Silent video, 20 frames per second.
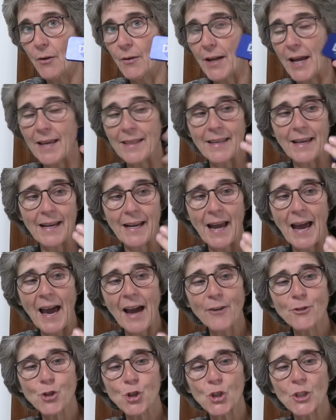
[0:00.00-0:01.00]
Okay, they
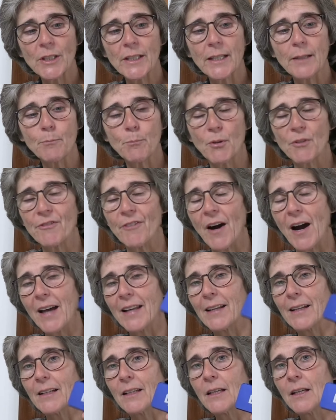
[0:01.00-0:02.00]
actually
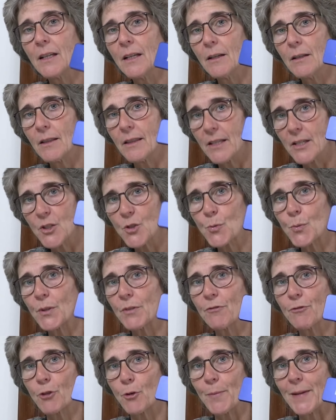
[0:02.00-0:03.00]
provided
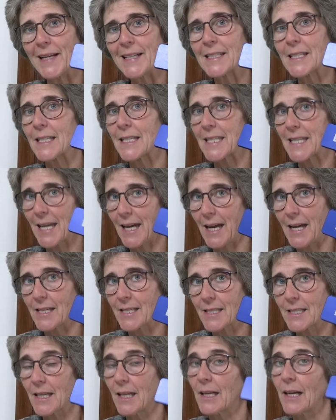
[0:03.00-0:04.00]
this one for me to
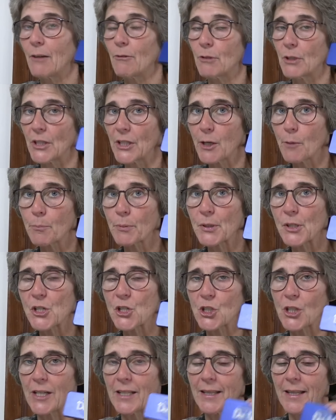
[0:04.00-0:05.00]
test, and I really
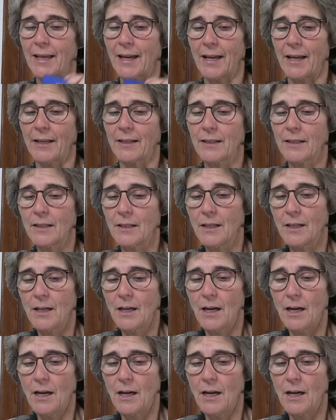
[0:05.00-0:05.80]
appreciate that